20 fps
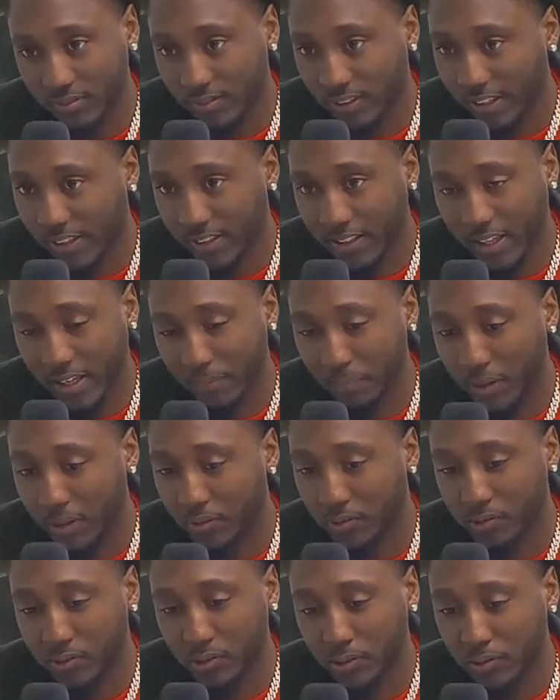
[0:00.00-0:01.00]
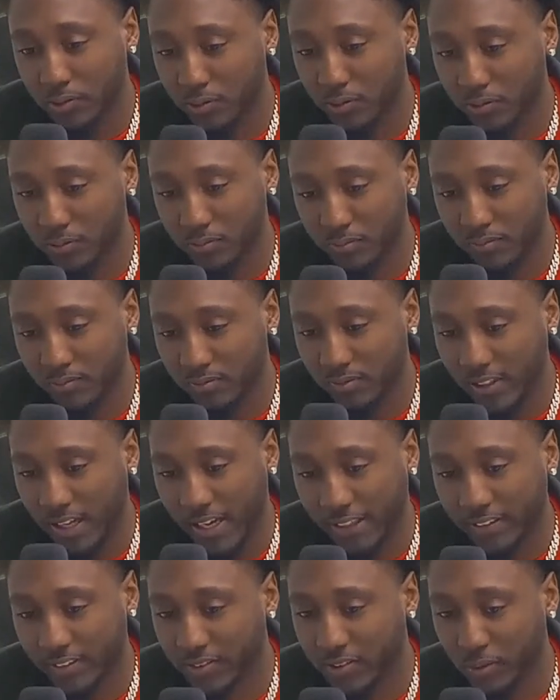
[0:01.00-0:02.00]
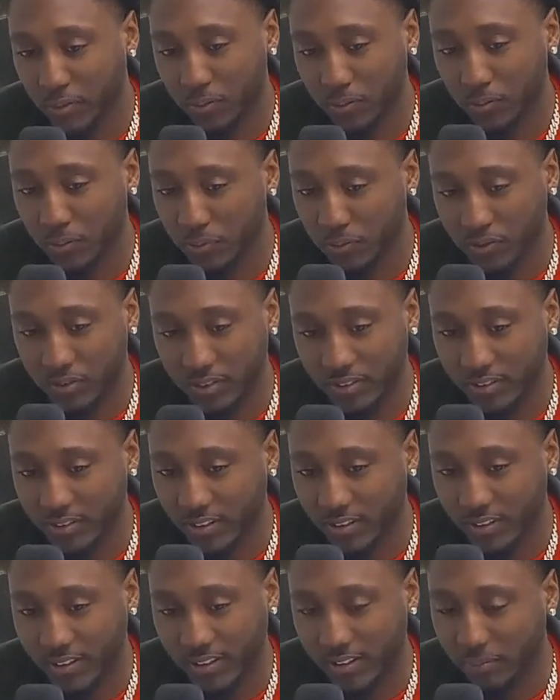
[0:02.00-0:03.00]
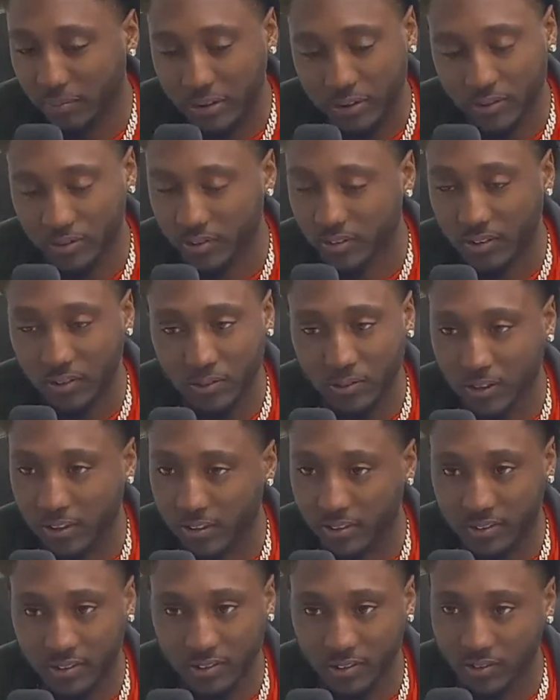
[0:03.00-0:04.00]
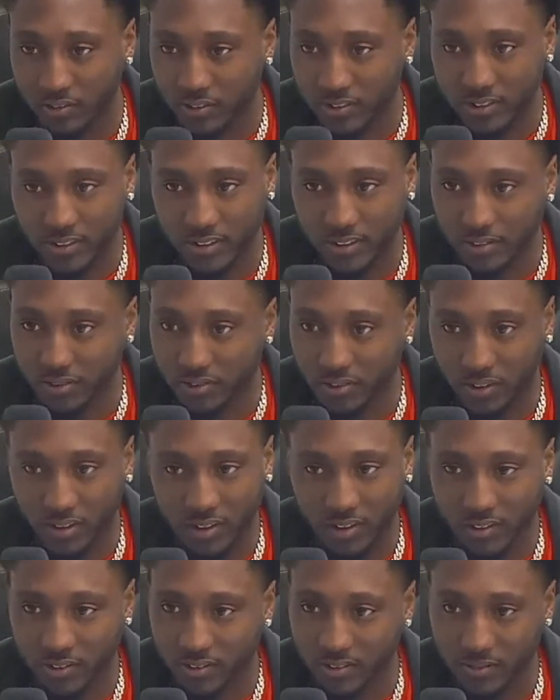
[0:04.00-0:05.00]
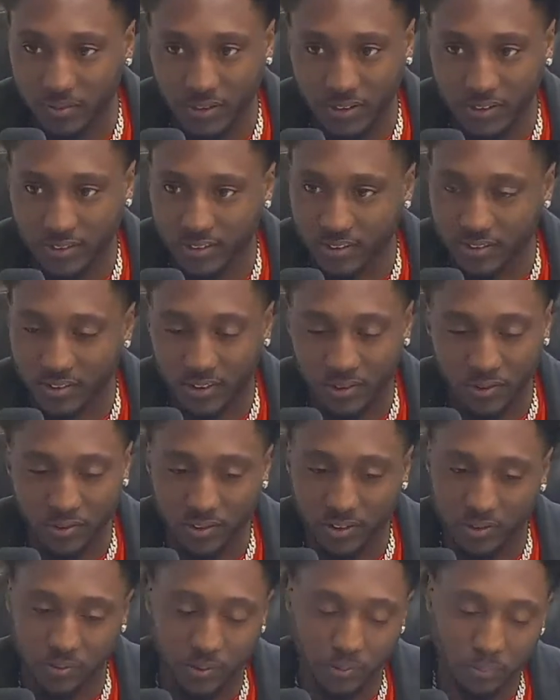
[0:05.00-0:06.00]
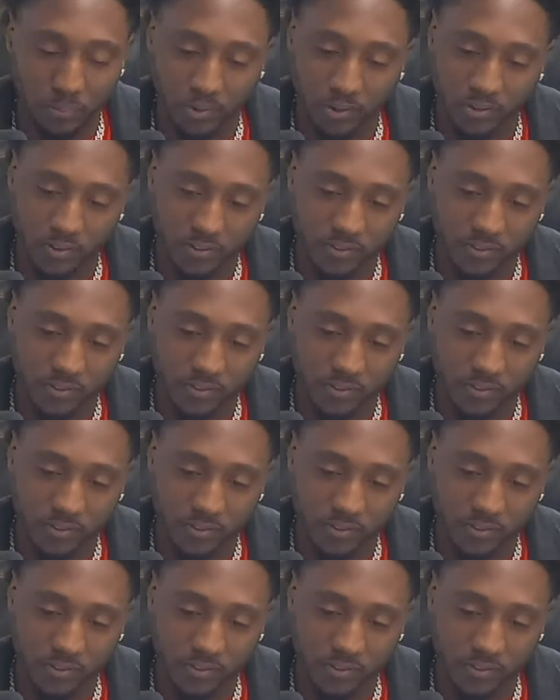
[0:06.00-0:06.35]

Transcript: They got middle school attitudes instead of elementary school attitudes. It's just crazy, man. It's just so different, bro.